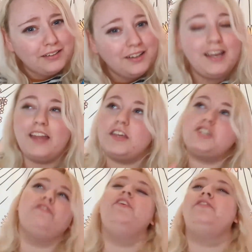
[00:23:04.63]
At the age
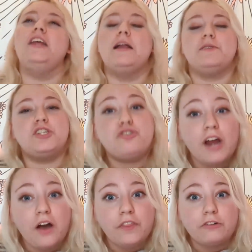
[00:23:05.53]
of 15, I'd be
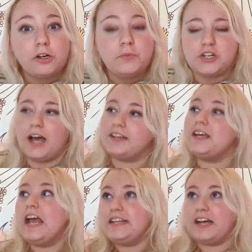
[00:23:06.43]
straight on the group chat
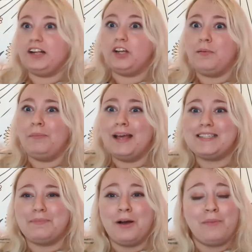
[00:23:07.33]
telling all my
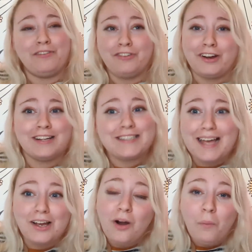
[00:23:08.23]
mates about my fucking
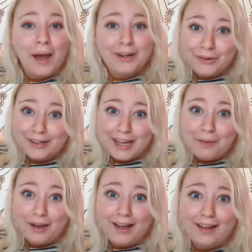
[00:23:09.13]
psycho wino
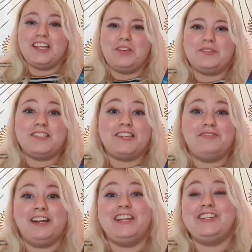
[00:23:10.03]
neighbour. It uses these
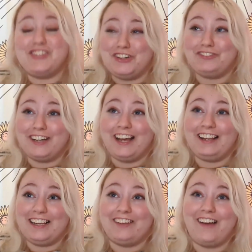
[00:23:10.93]
really juvenile
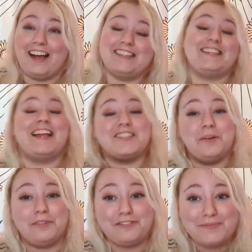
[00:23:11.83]
cliffhangers, and that's
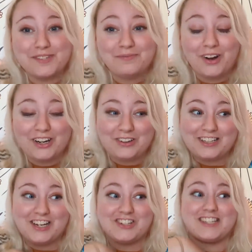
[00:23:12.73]
coming from someone who
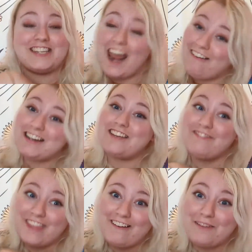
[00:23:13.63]
teaches narrative
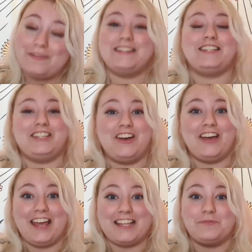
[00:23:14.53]
therapy to year
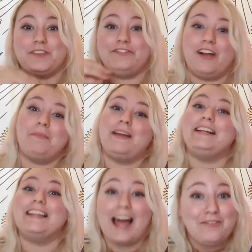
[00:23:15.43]
8s with
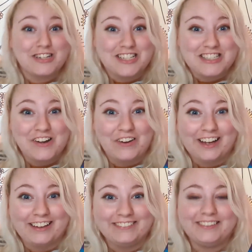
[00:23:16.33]
developmental language disorder.